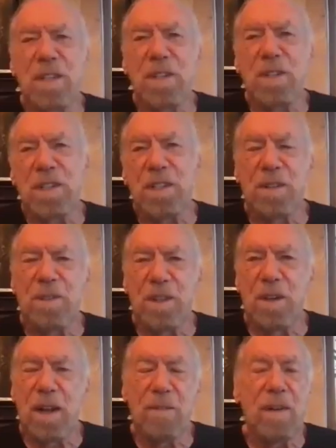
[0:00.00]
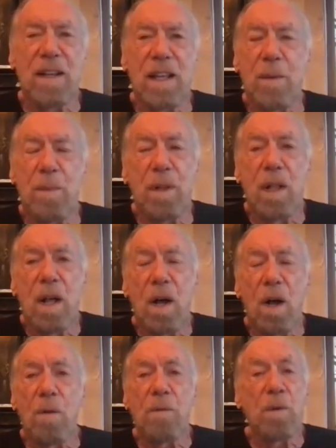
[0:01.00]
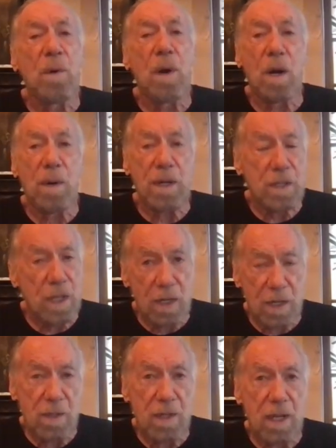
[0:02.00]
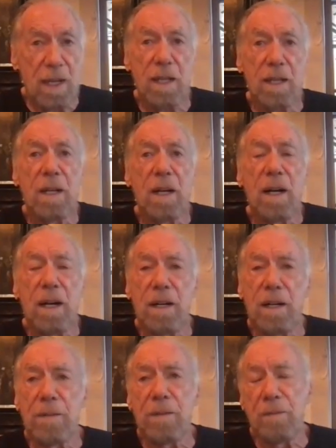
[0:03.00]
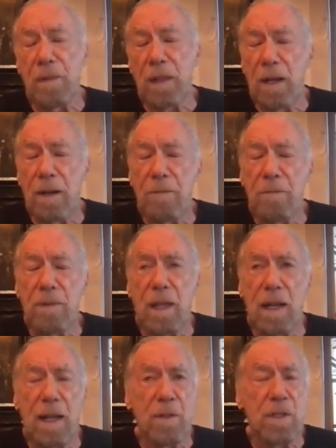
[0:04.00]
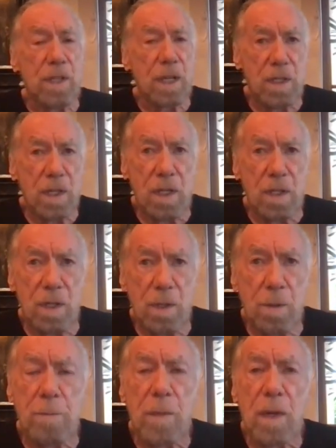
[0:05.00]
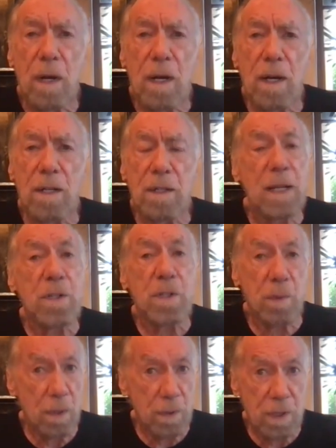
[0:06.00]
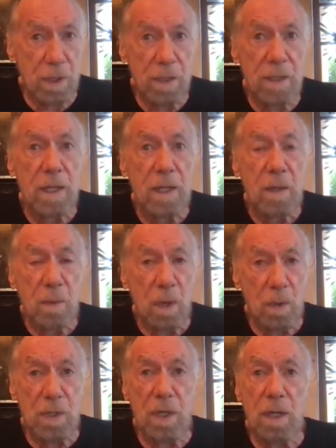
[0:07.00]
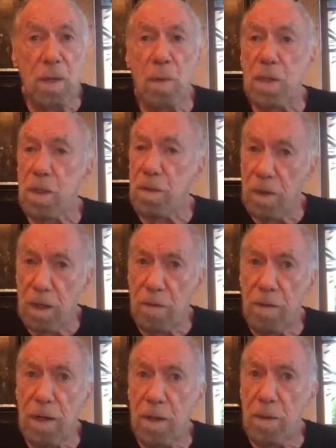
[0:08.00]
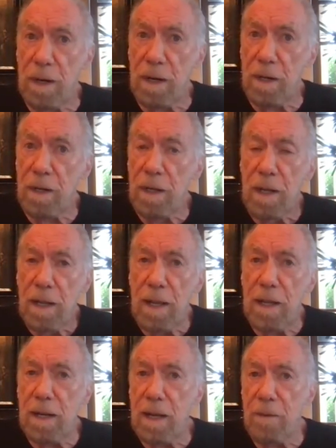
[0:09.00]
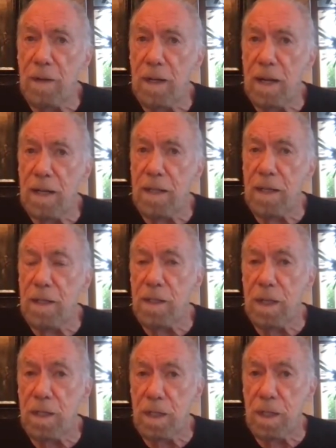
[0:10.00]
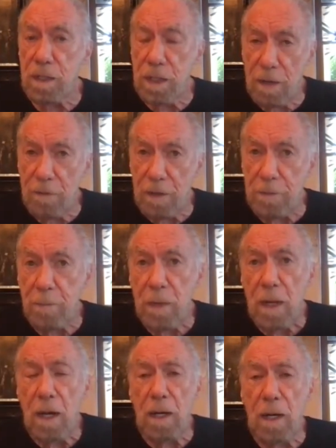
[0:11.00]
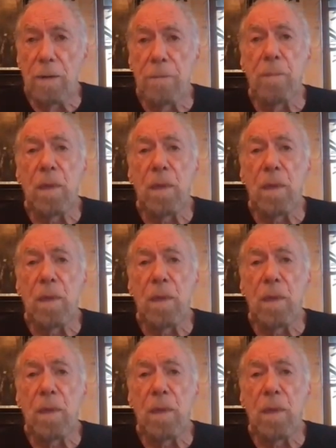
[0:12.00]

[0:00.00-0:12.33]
are just a few. I have a couple old Ferraris that are unique. Uh, uh, got to have a 62 uh, Testarossa Roadster, which is very, very rare. And I have a 1967 uh,